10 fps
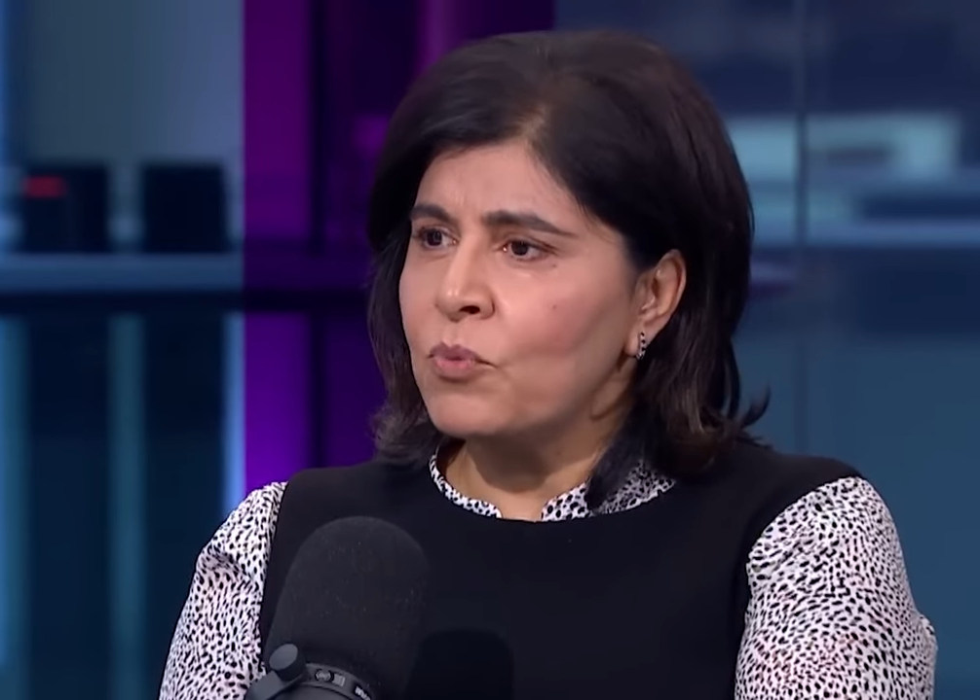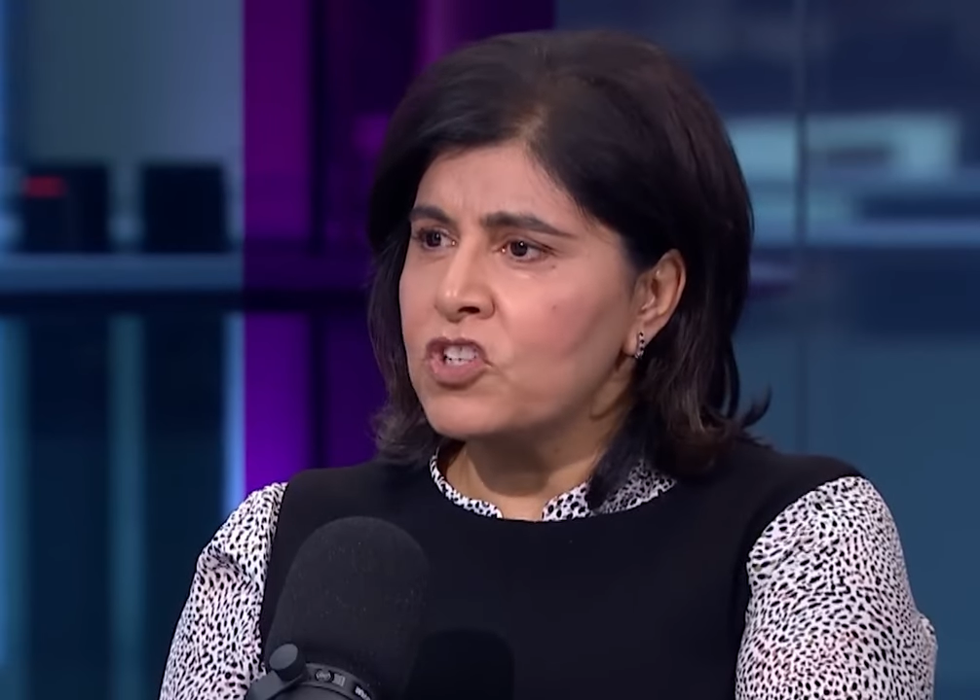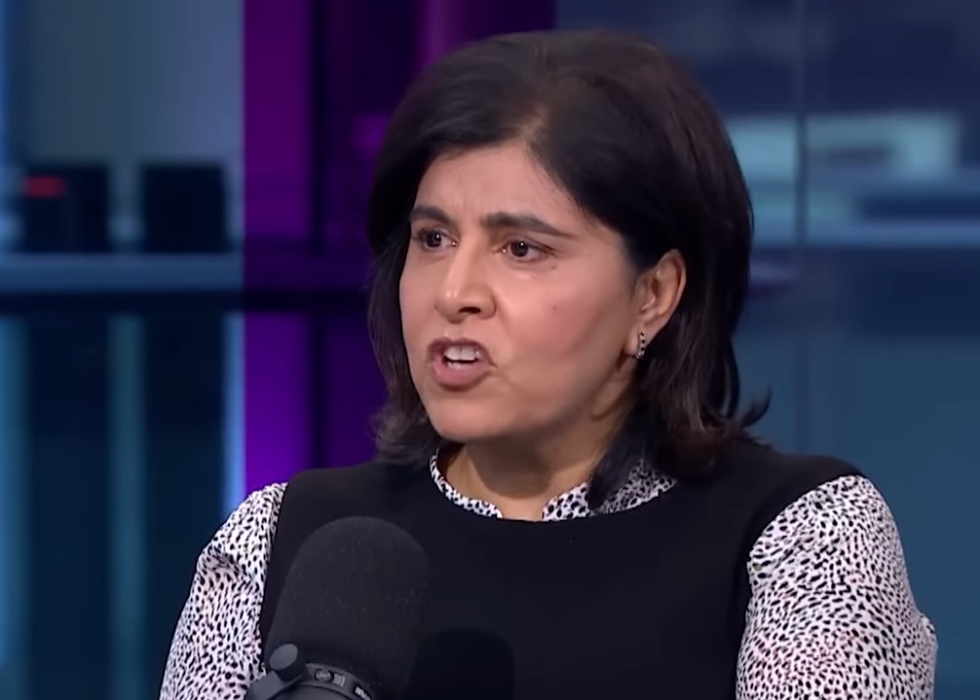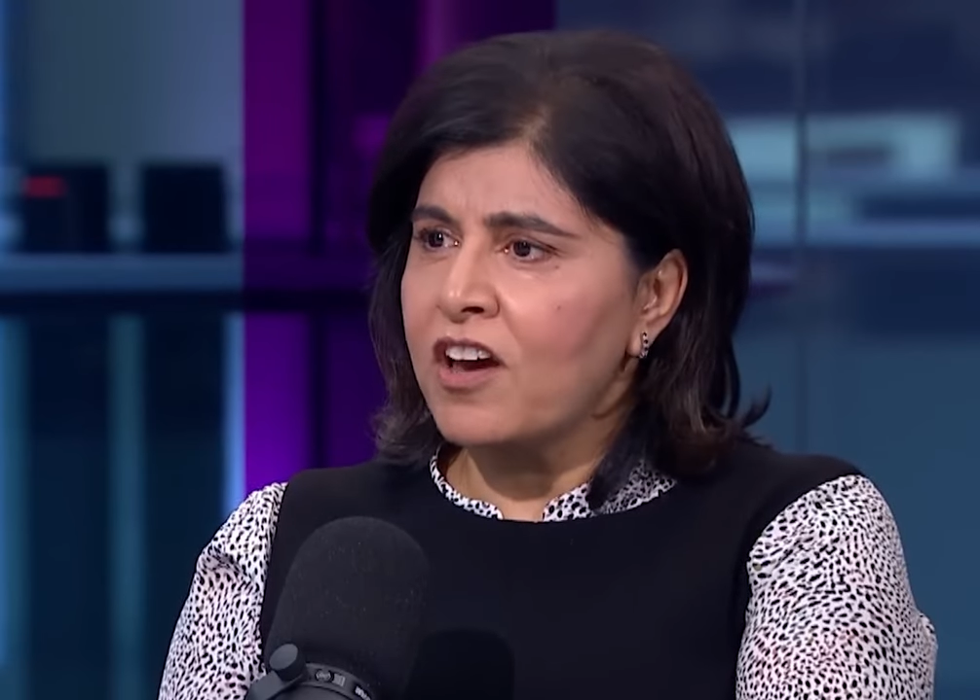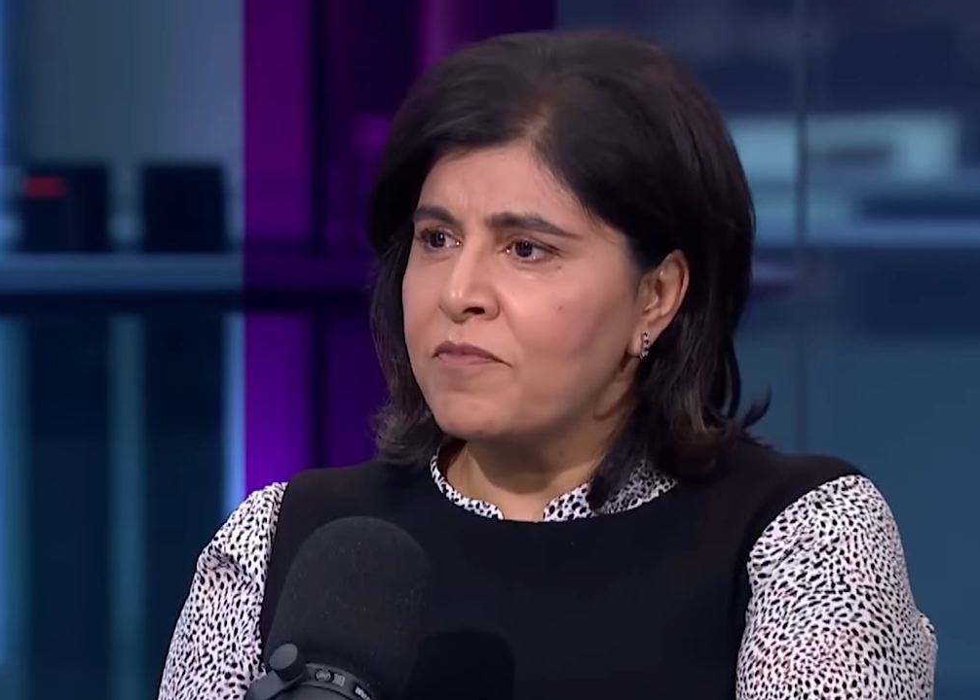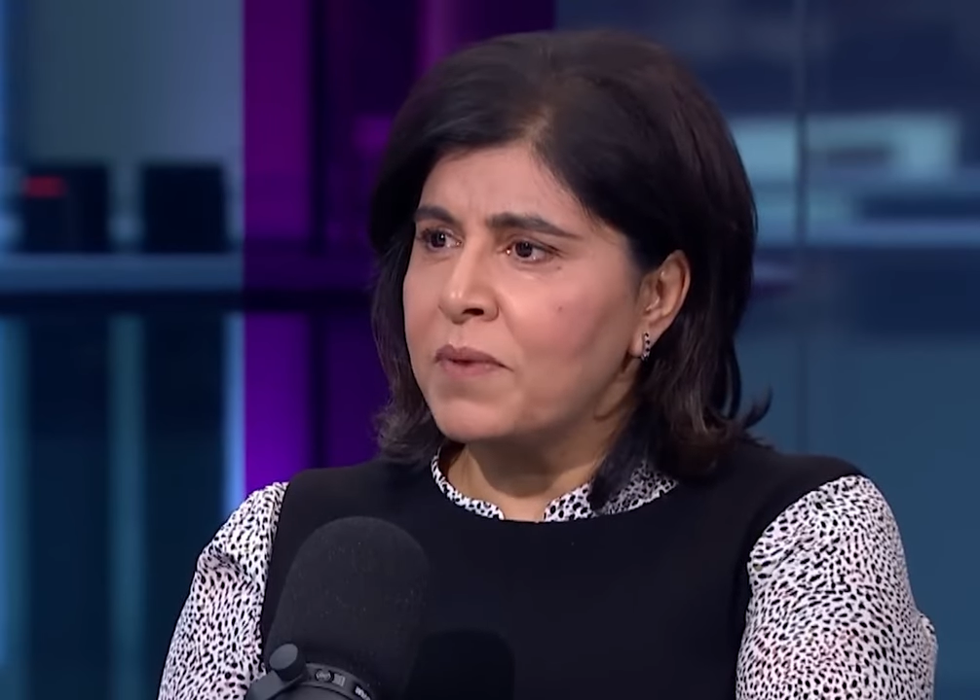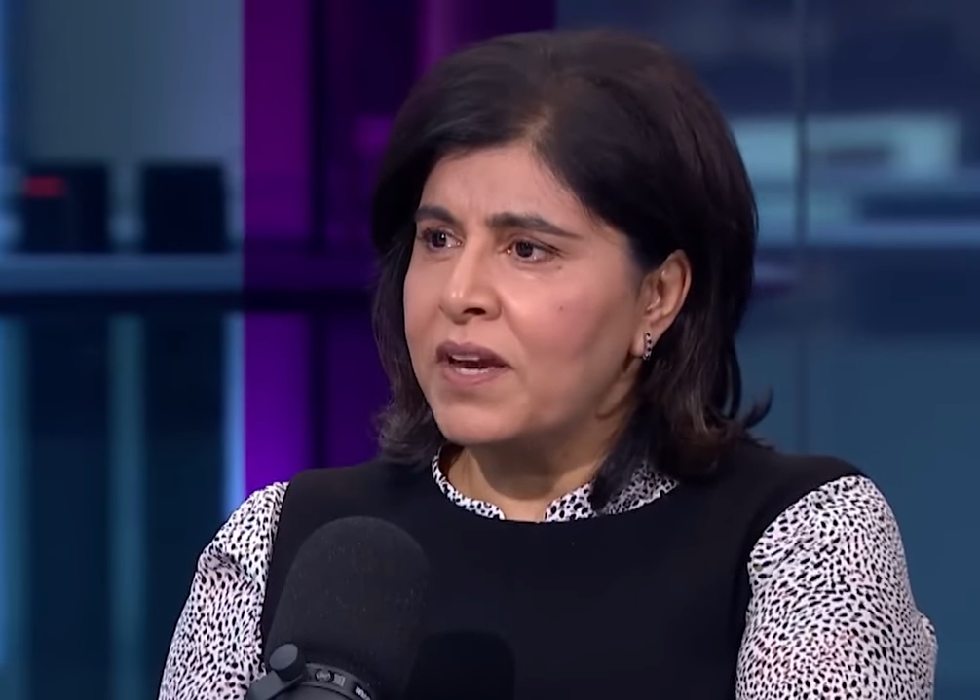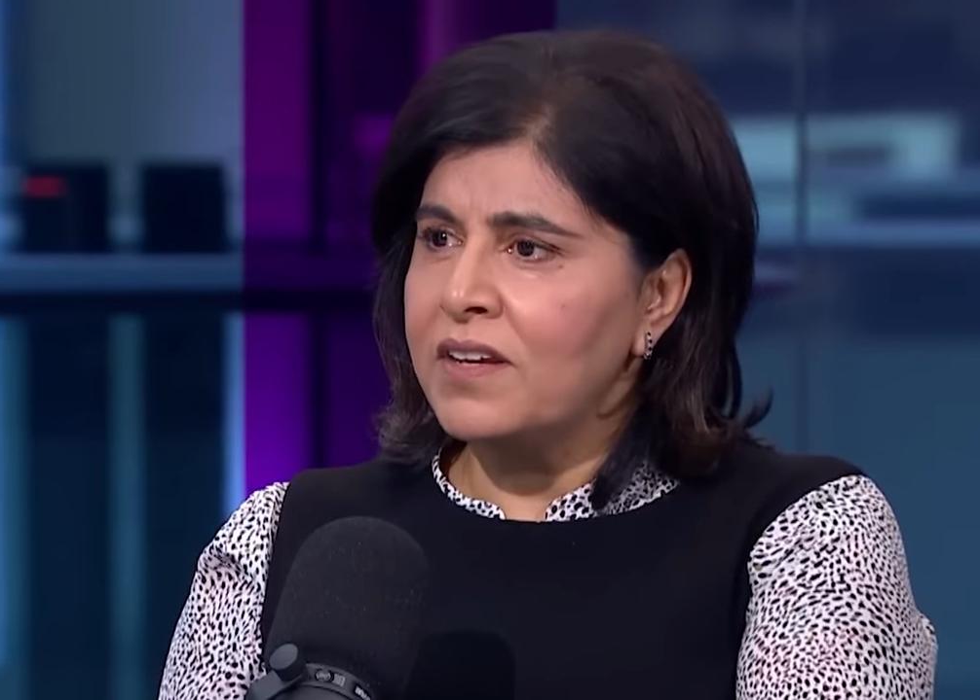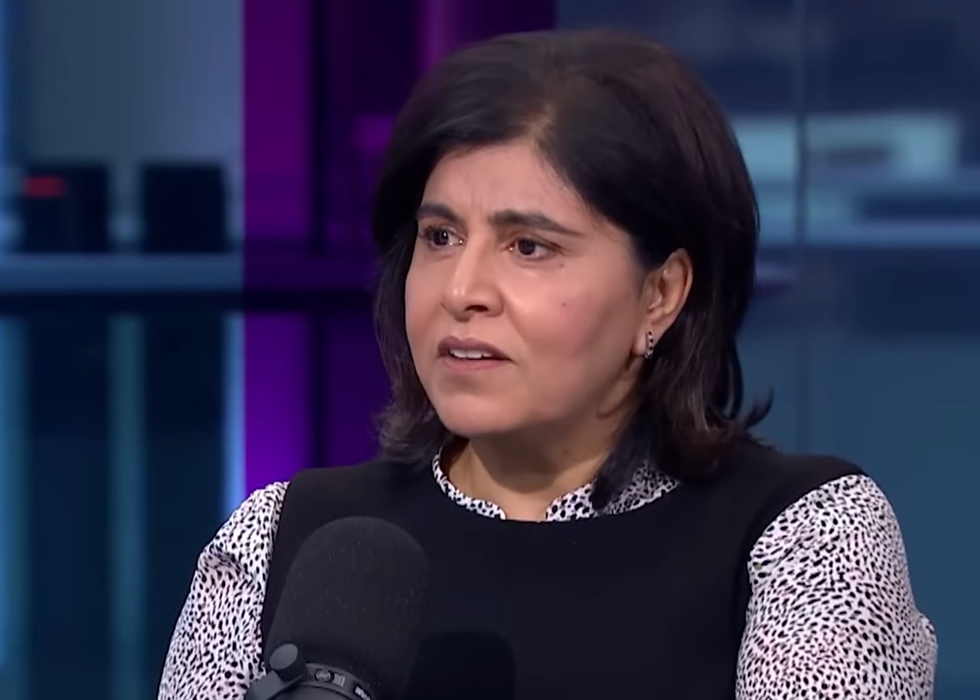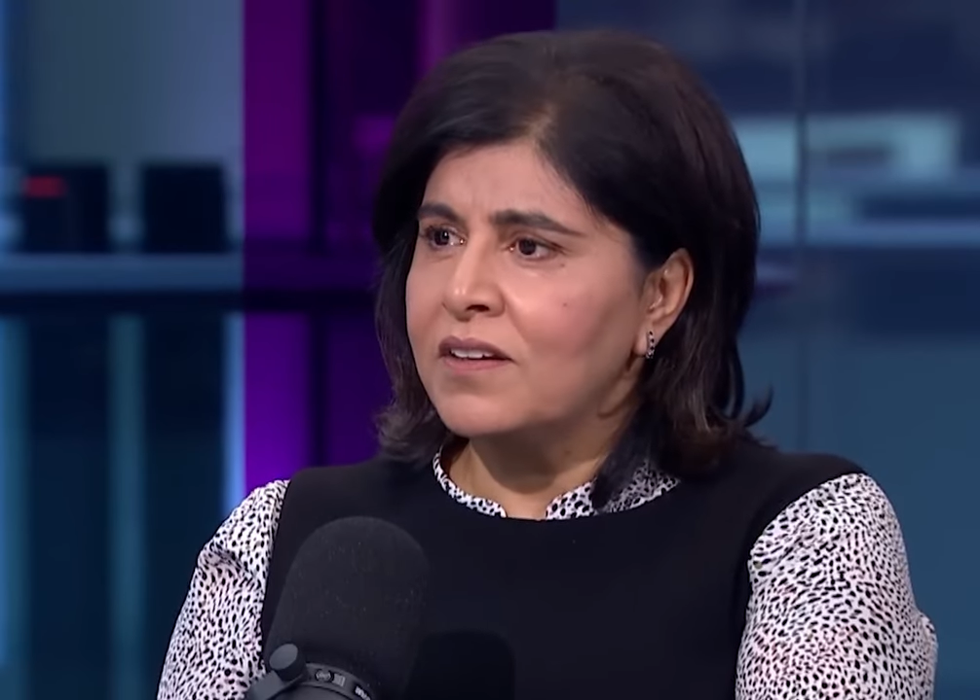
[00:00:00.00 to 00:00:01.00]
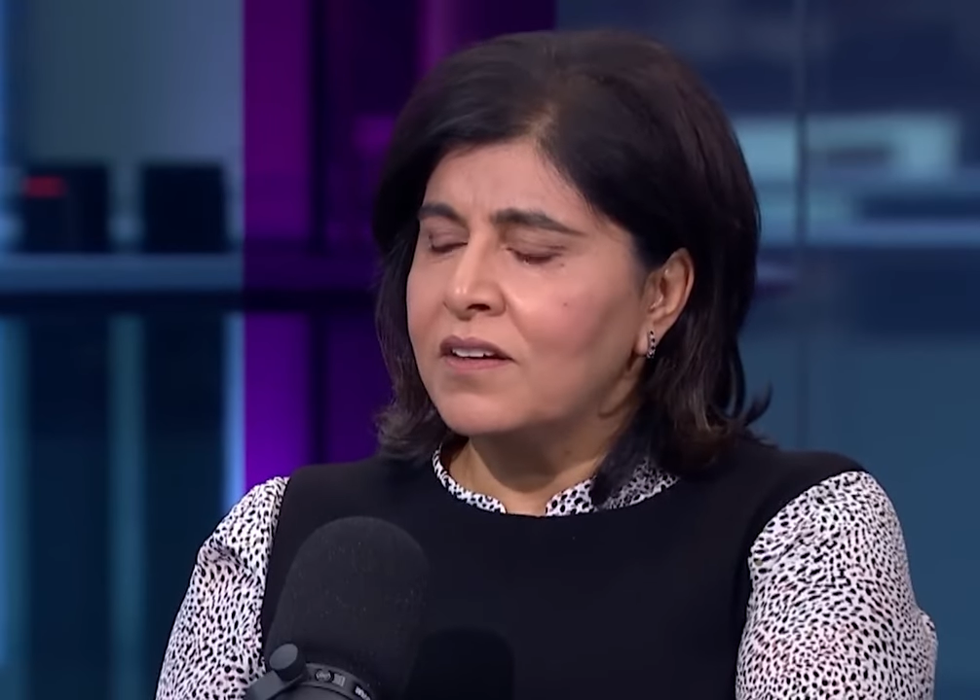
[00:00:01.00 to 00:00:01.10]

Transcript: which I have made